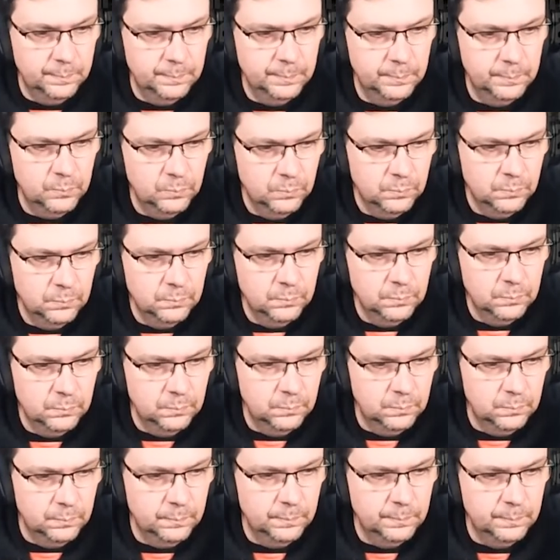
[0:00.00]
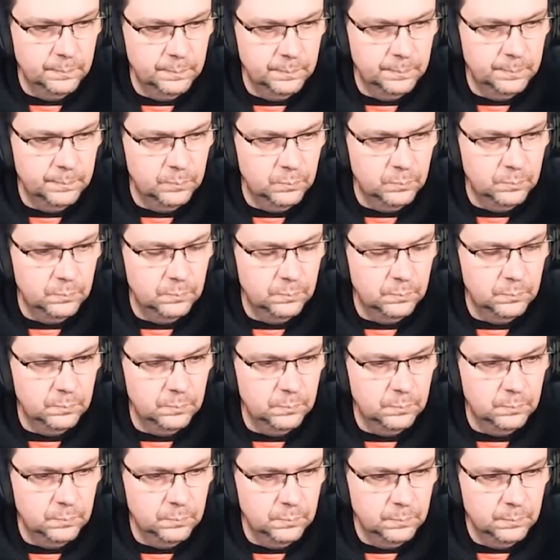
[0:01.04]
and they're starting to
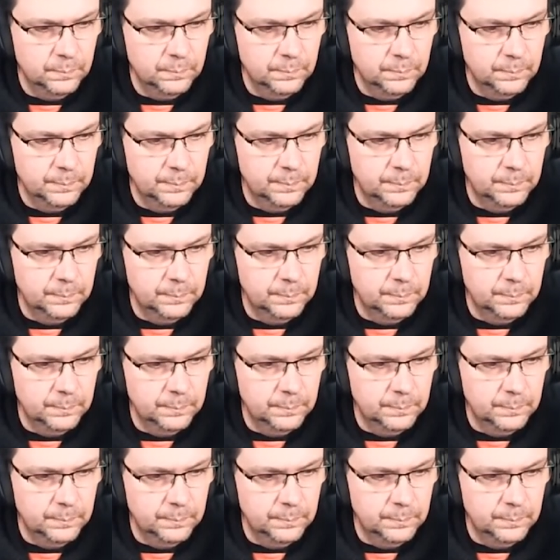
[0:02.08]
appreciate the fact